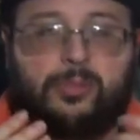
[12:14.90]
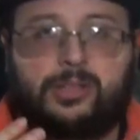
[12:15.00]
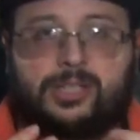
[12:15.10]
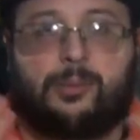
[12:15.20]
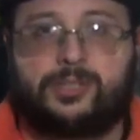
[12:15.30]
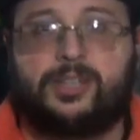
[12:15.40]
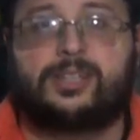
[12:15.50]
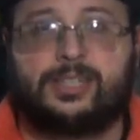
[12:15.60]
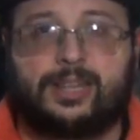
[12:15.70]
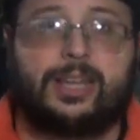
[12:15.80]

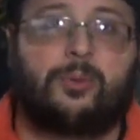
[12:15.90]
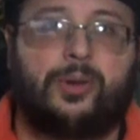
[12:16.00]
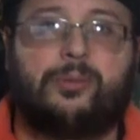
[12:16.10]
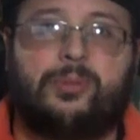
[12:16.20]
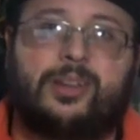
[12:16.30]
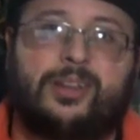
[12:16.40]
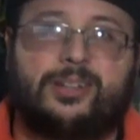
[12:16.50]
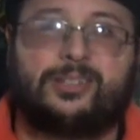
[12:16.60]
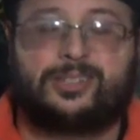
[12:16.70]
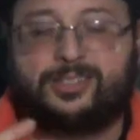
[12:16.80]
substance is liquid
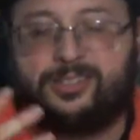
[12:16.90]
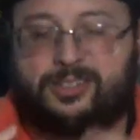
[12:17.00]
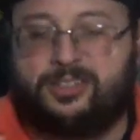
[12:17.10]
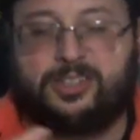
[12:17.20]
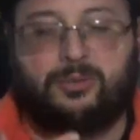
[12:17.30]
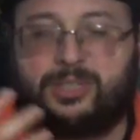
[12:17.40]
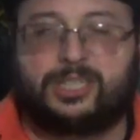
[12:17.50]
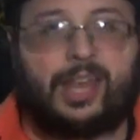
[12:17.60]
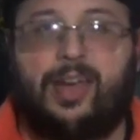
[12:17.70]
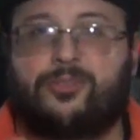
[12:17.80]
because it's
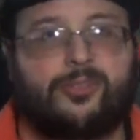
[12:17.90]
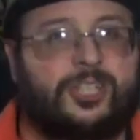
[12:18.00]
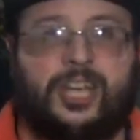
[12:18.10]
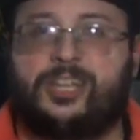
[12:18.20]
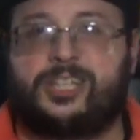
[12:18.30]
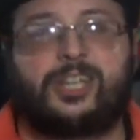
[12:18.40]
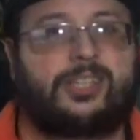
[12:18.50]
just ever changing.